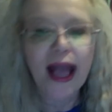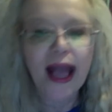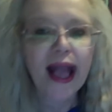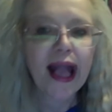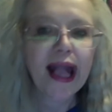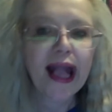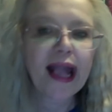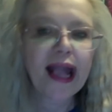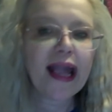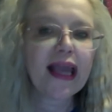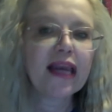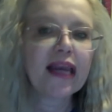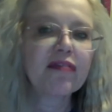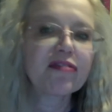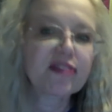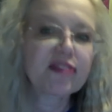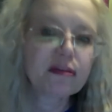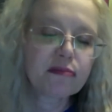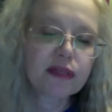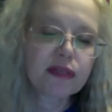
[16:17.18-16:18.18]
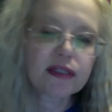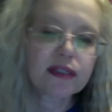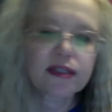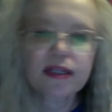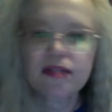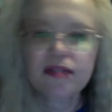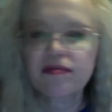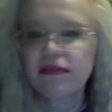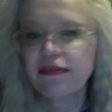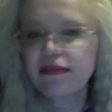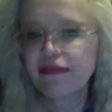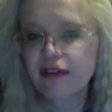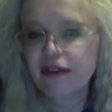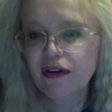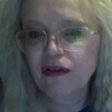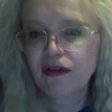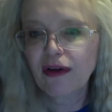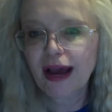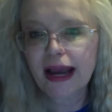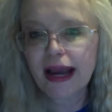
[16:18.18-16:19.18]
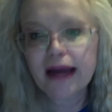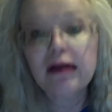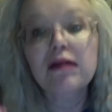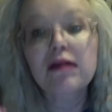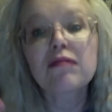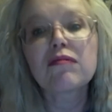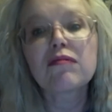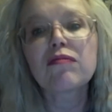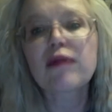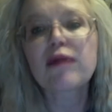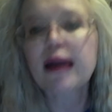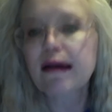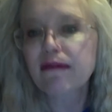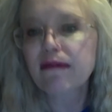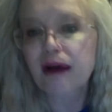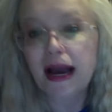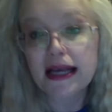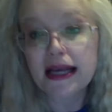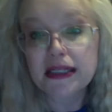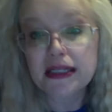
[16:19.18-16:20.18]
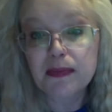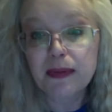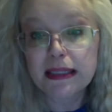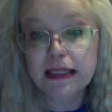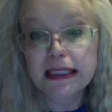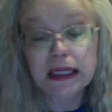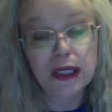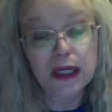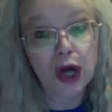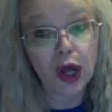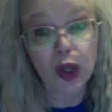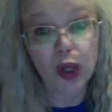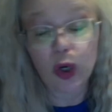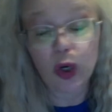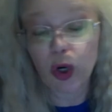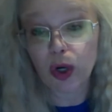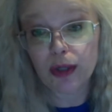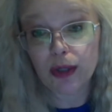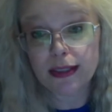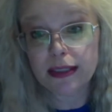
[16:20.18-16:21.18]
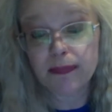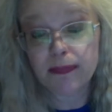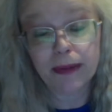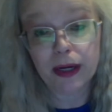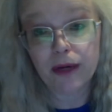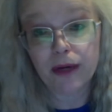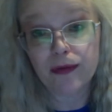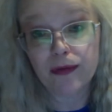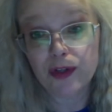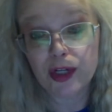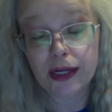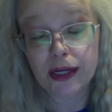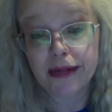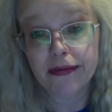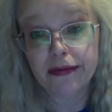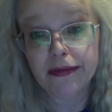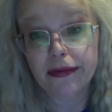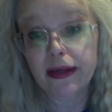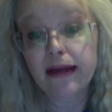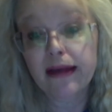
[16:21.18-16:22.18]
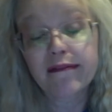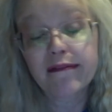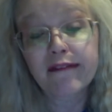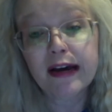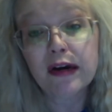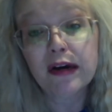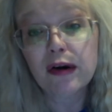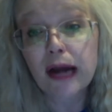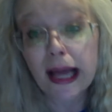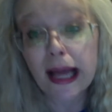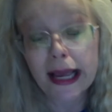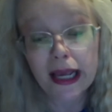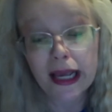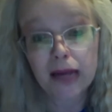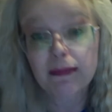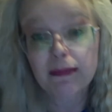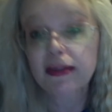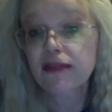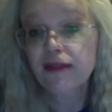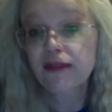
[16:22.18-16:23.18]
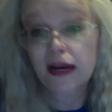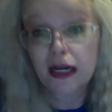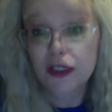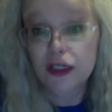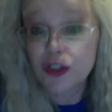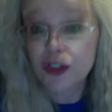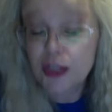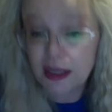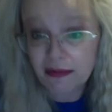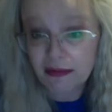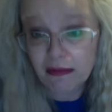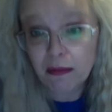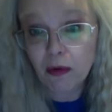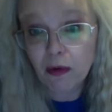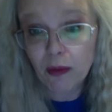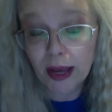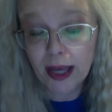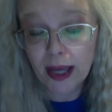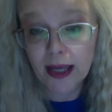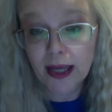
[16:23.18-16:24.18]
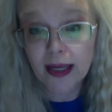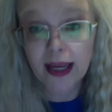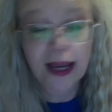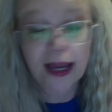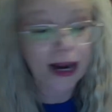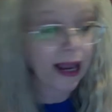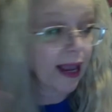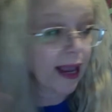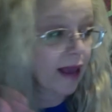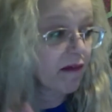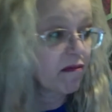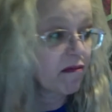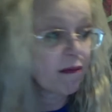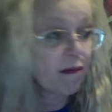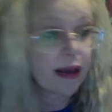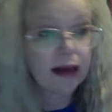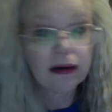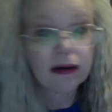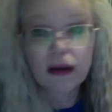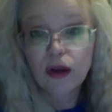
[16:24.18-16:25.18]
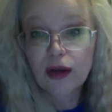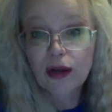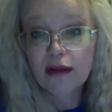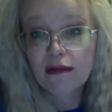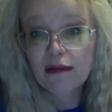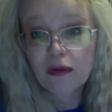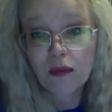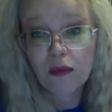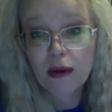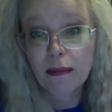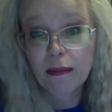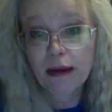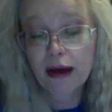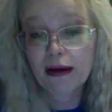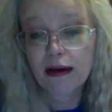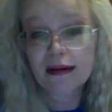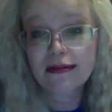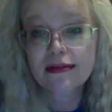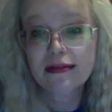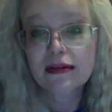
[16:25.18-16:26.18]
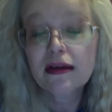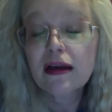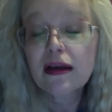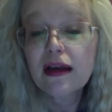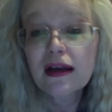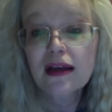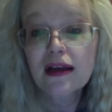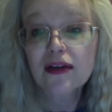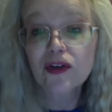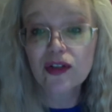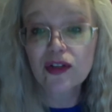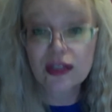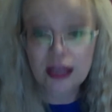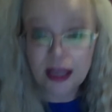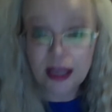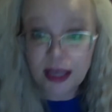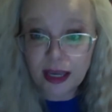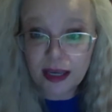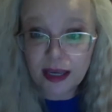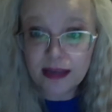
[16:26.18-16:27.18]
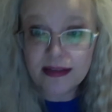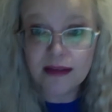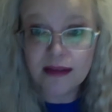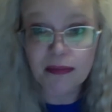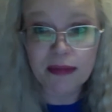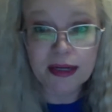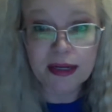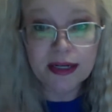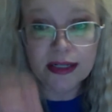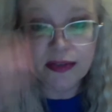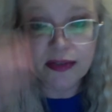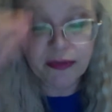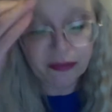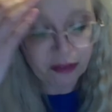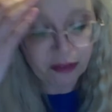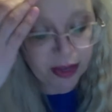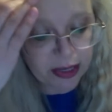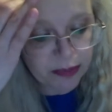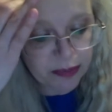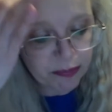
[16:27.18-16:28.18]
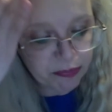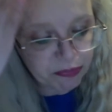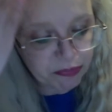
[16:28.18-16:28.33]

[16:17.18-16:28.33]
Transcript: And if something didn't fit right, whatever, I spent $1 on this pair of jeans. If I don't like them, that's fine, I'll just give them away. And I have my little giveaway box just in case something doesn't fit.